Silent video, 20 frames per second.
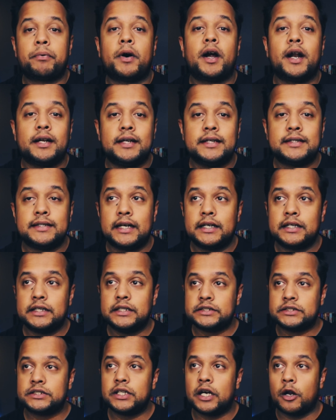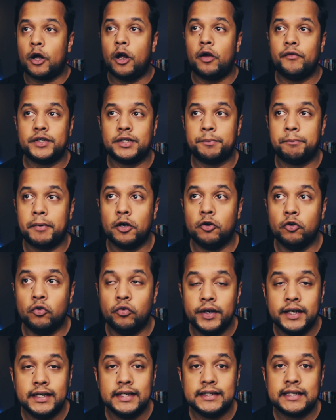a product designer, it's not always about
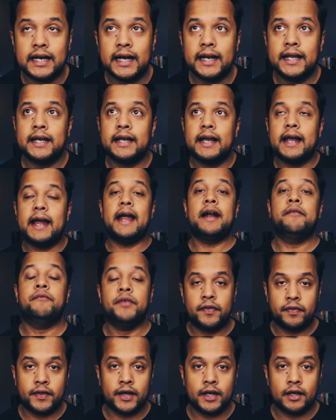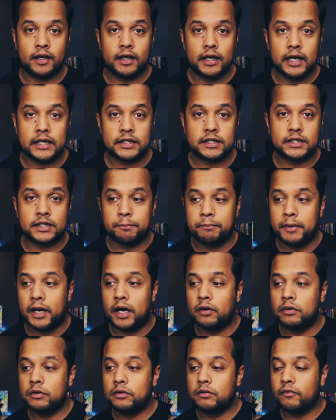redesigning everything. It's
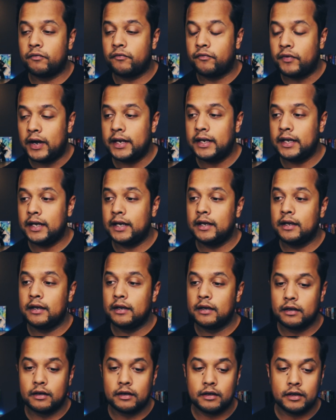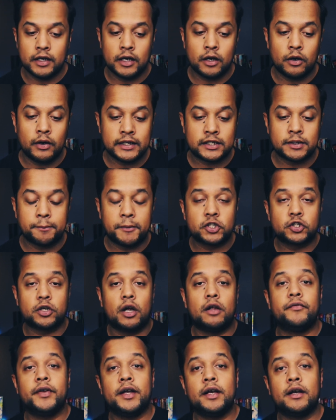about finding, you know, it's about
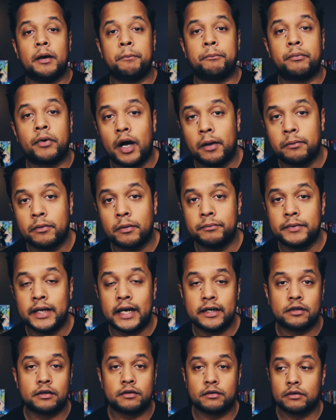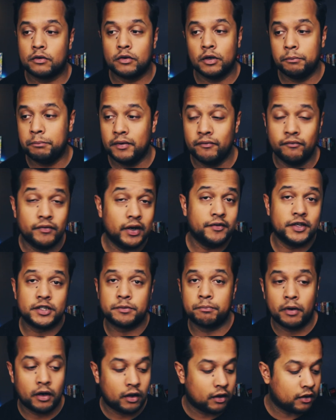solving a problem that could be very
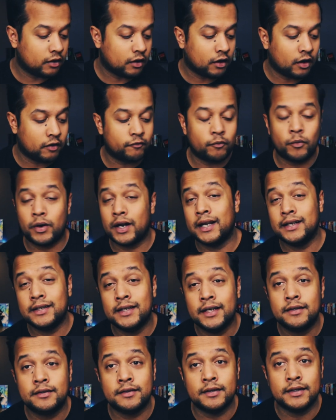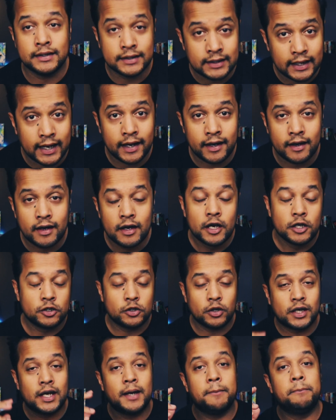small of what I did today.
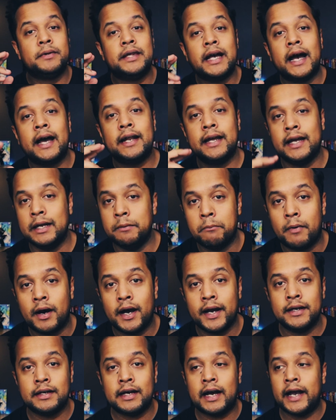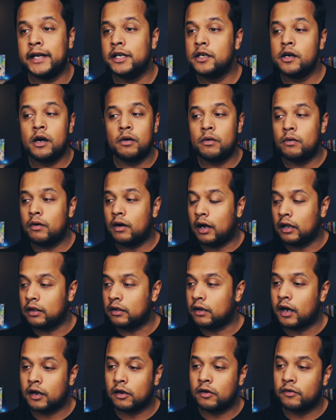So keep that in mind. I know a
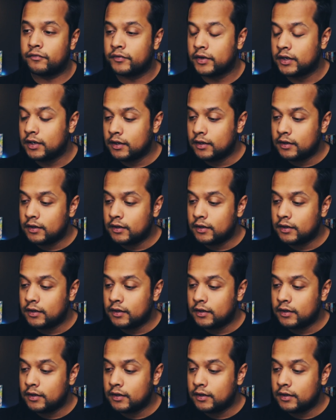lot of